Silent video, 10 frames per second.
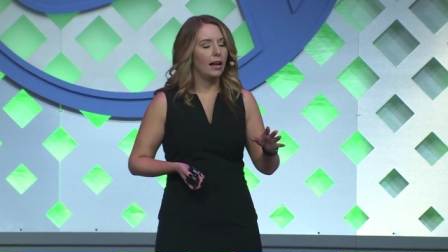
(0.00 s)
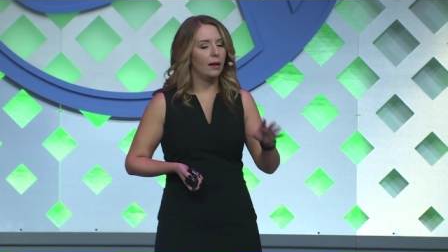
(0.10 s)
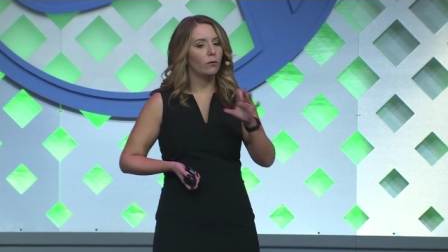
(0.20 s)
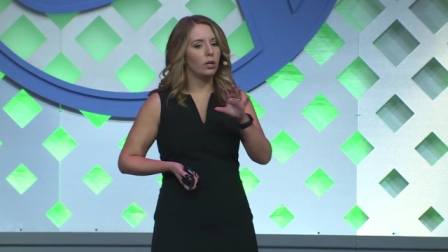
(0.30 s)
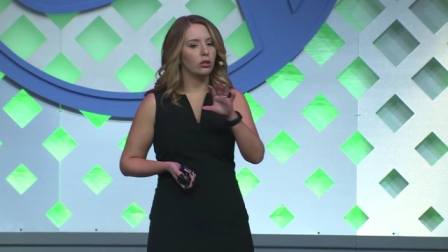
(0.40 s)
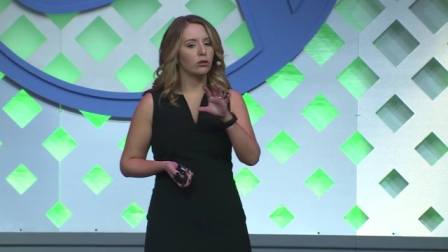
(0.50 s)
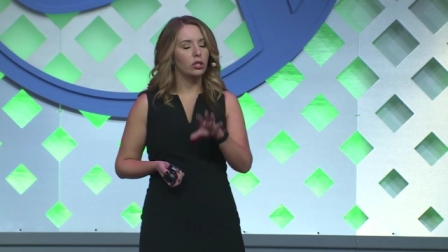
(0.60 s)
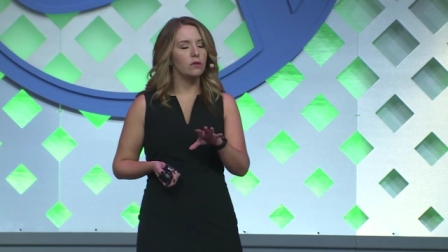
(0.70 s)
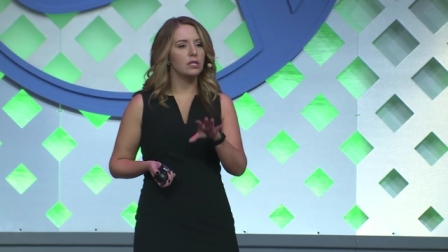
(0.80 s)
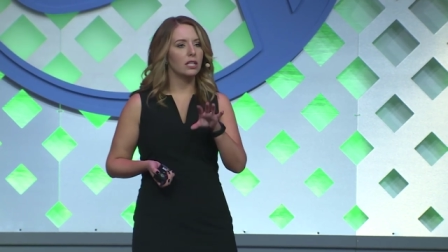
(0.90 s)
And when you're
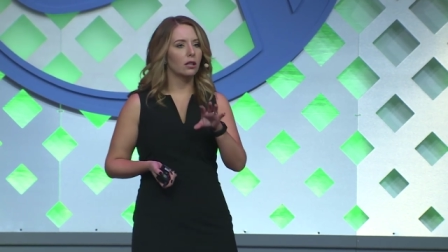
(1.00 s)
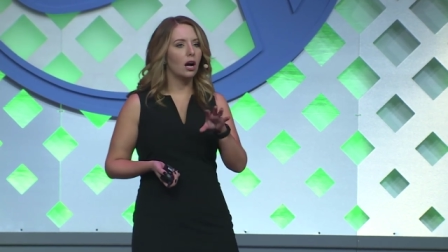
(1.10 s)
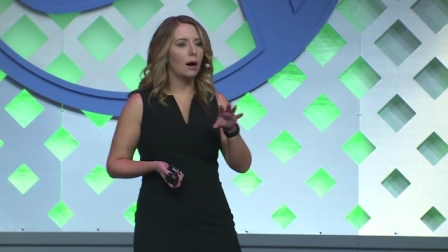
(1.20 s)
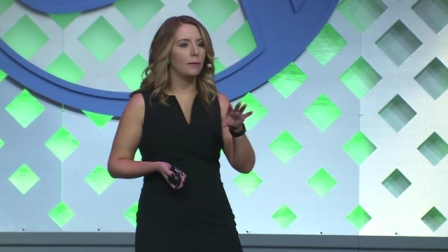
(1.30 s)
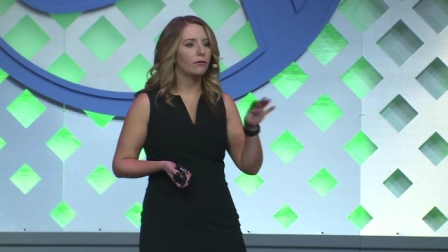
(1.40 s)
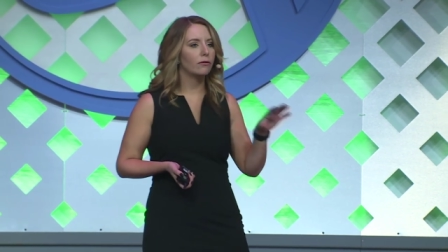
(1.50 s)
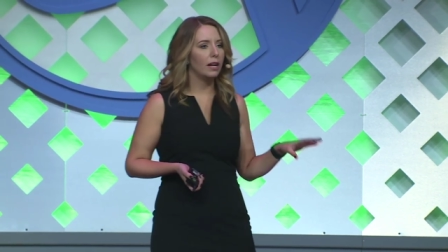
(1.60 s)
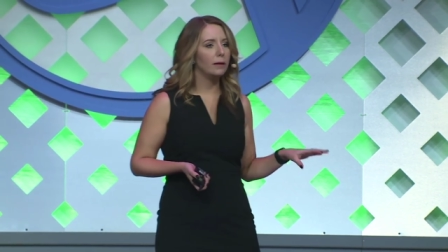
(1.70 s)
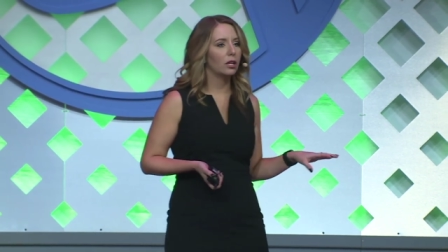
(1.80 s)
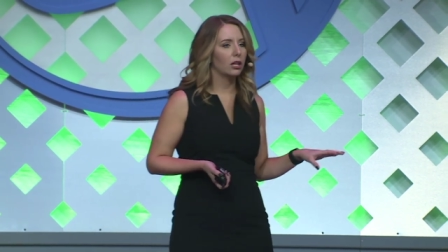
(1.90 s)
using a common
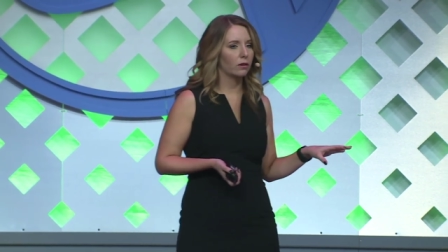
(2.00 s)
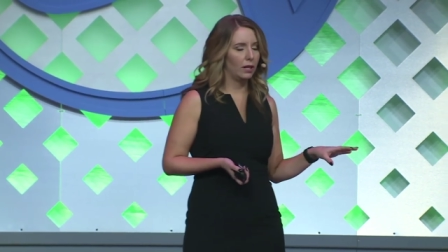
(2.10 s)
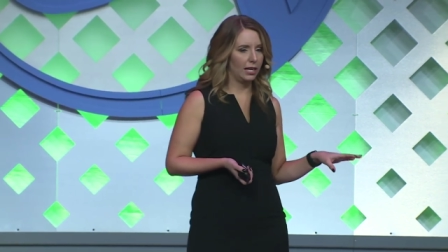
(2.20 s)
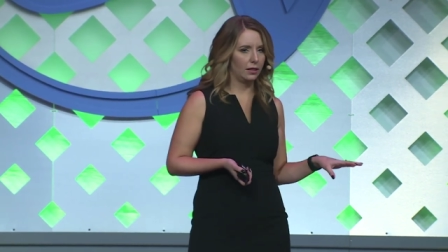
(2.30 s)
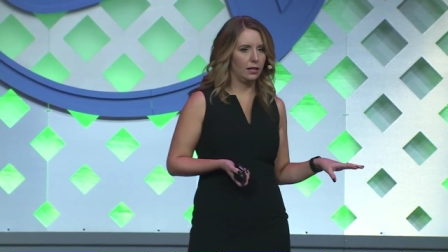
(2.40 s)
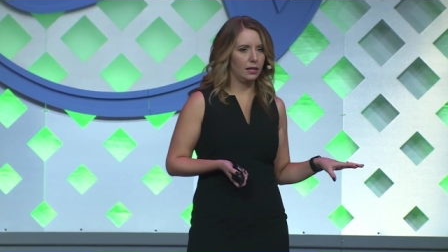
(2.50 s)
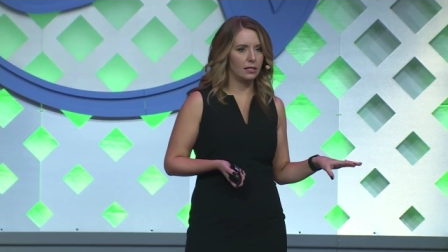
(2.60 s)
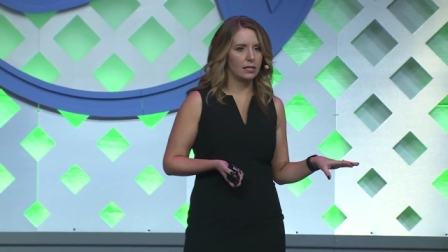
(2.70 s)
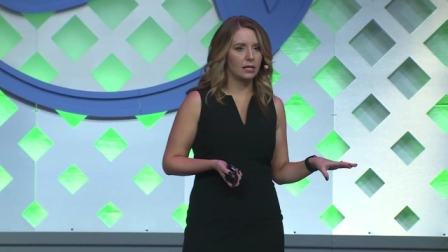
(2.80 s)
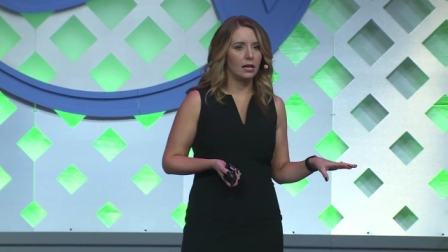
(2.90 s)
framework like
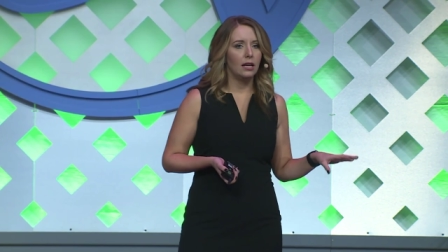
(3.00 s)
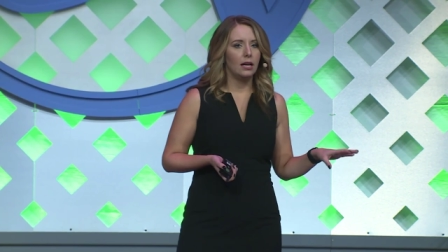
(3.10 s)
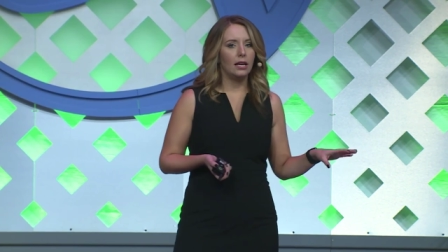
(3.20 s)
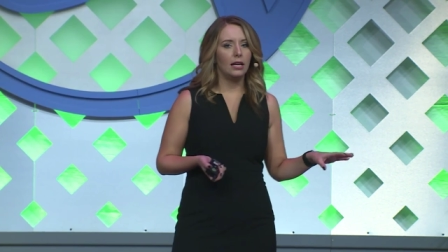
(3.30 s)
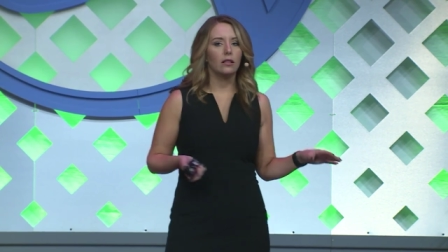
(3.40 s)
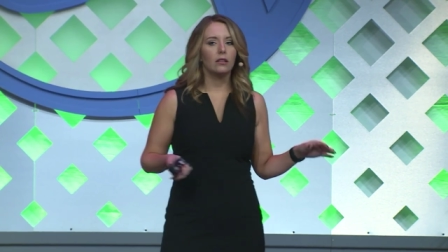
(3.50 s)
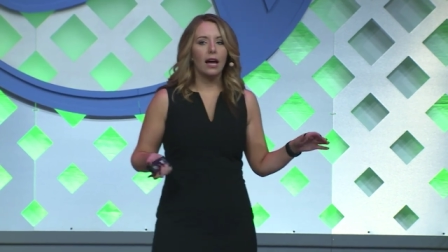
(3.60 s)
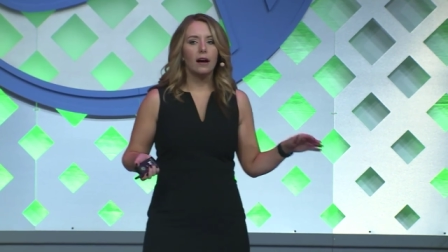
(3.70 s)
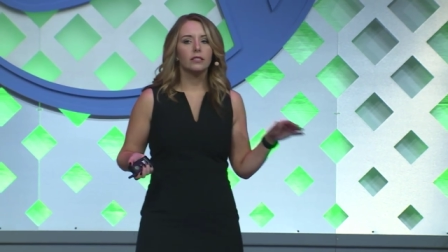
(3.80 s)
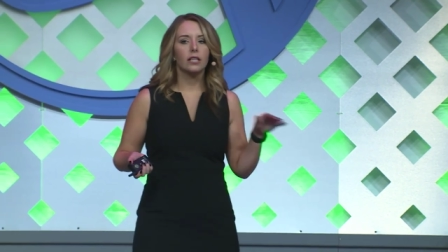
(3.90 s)
this, it
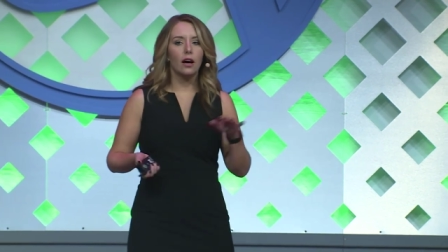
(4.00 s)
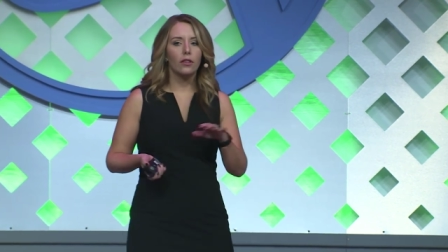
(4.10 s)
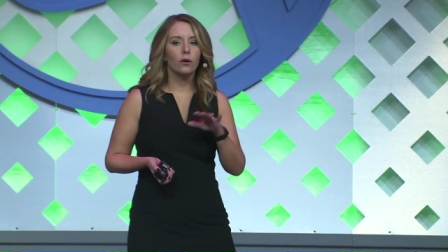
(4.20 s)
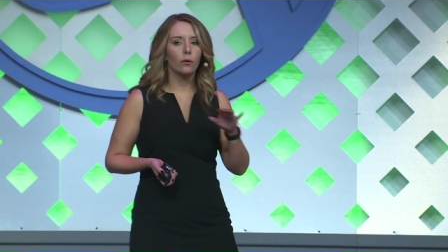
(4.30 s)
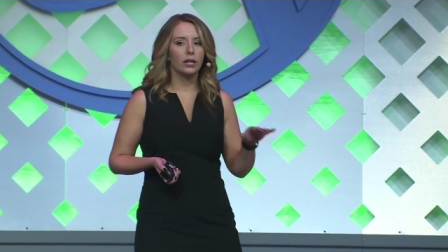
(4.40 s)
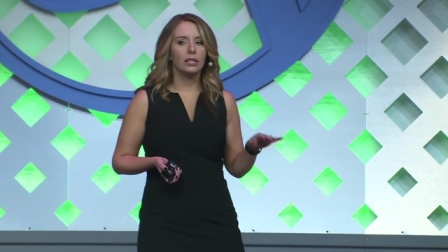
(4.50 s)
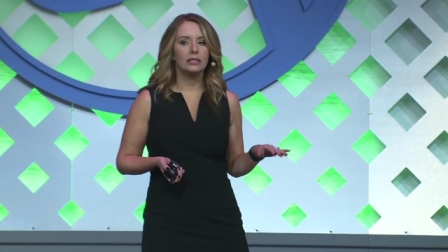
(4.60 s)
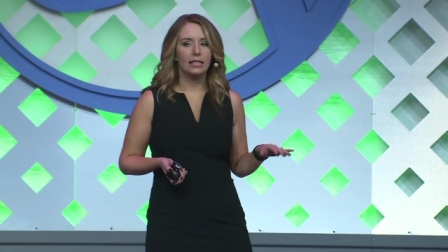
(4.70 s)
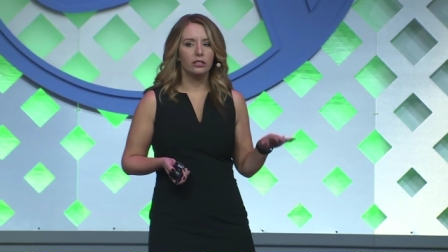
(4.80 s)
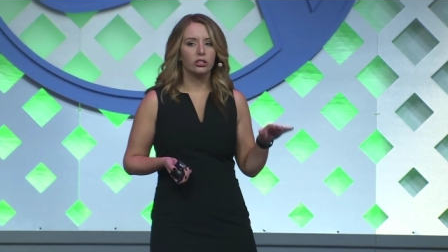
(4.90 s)
allows other
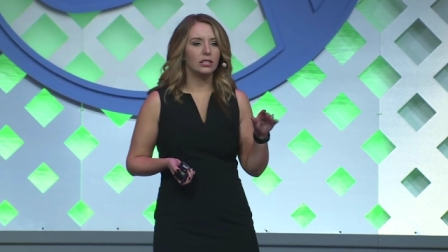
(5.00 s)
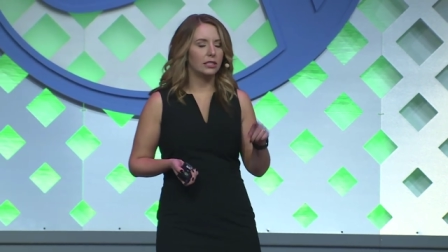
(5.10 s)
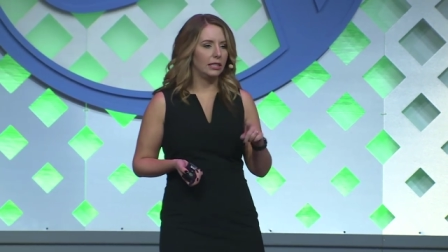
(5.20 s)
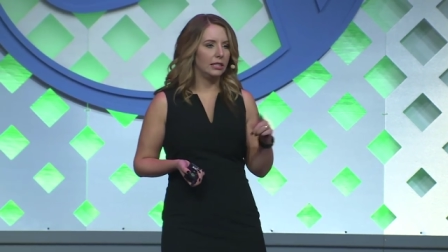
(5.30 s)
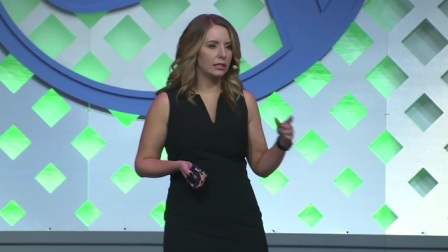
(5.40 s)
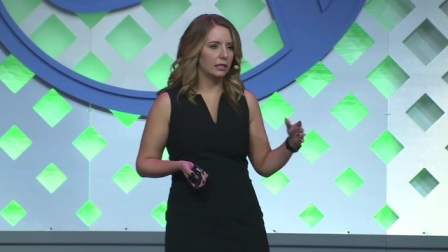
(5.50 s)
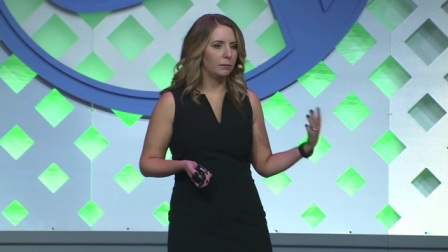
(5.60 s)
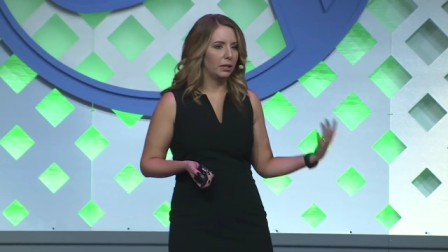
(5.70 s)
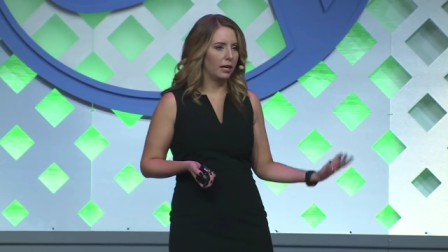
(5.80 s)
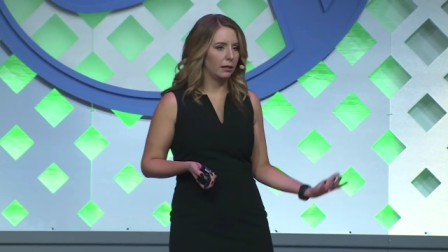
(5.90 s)
organizations to easily
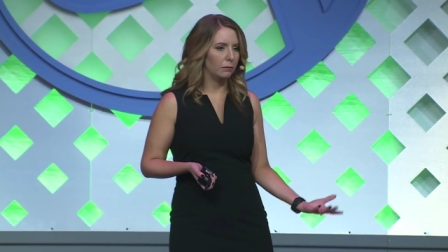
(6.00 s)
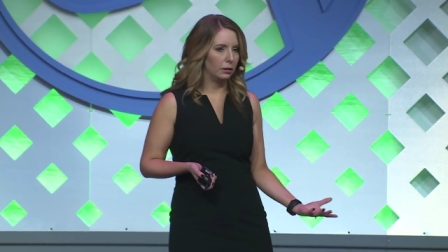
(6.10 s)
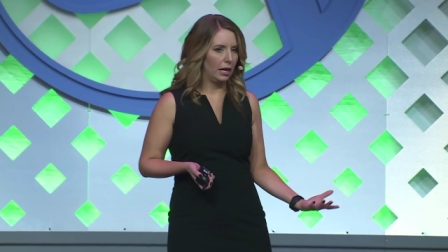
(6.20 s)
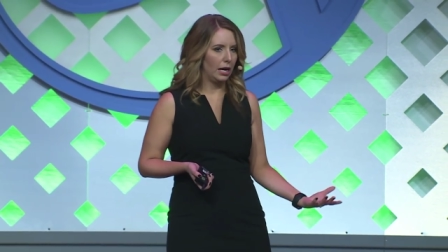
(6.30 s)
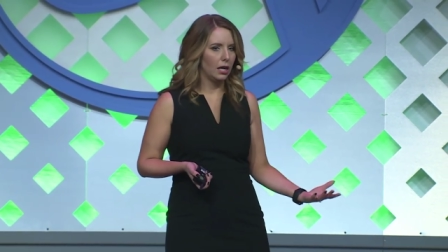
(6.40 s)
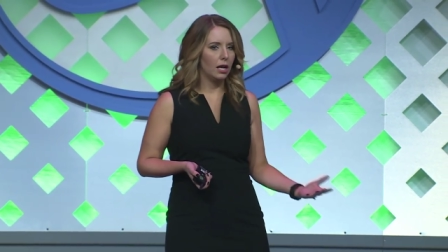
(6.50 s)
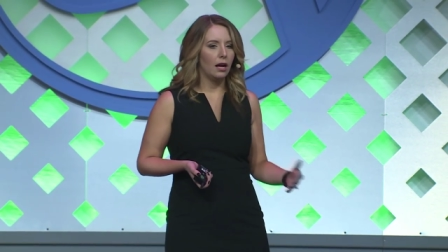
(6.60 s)
plug and play.